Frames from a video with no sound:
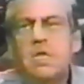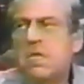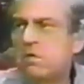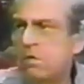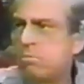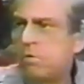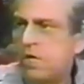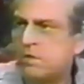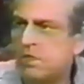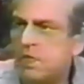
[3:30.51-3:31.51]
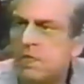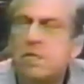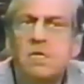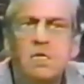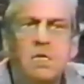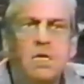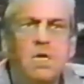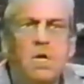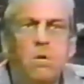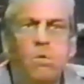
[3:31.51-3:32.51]
that their progeny
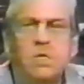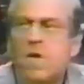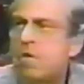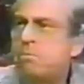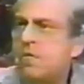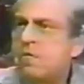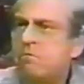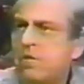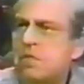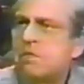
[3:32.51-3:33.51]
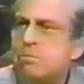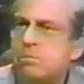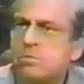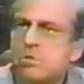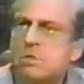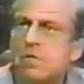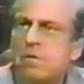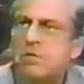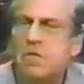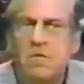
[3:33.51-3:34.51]
would not be the victims
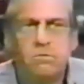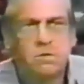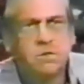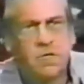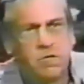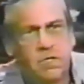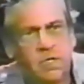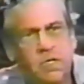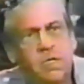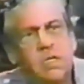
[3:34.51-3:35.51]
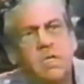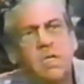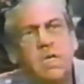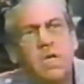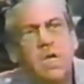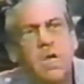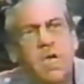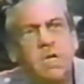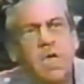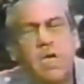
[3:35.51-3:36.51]
of an evil tyranny,
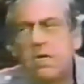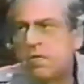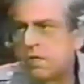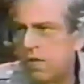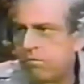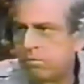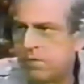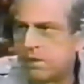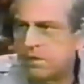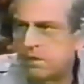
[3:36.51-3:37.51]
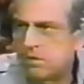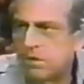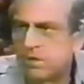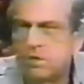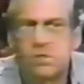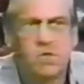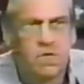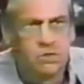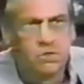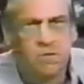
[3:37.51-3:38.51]
an alien government such as they
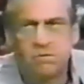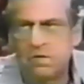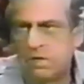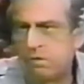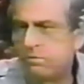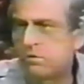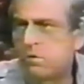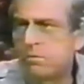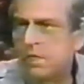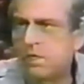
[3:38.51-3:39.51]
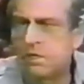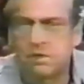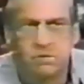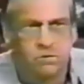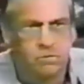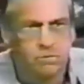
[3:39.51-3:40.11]
had suffered under for so many years.